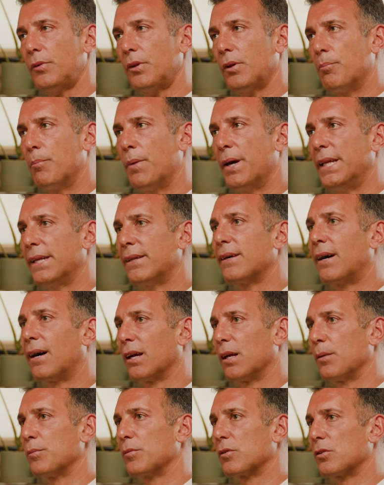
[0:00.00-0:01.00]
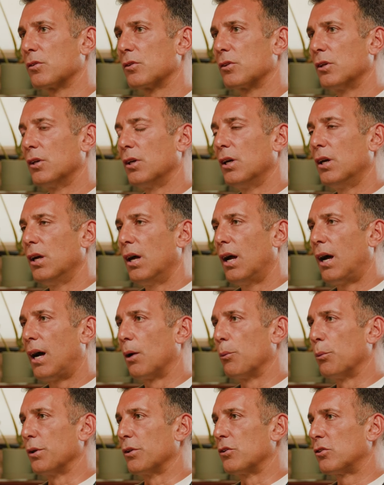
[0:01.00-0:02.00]
Many times I
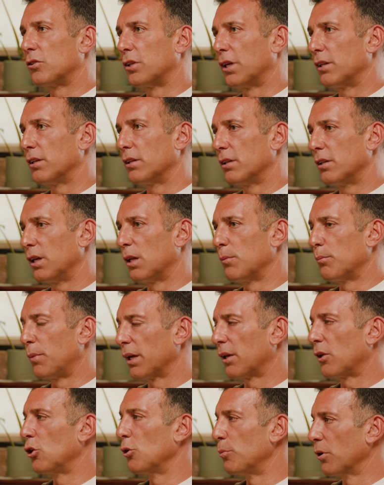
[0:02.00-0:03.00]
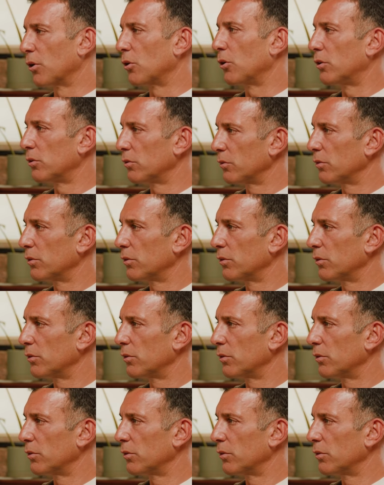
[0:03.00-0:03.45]
would sit in my cubicle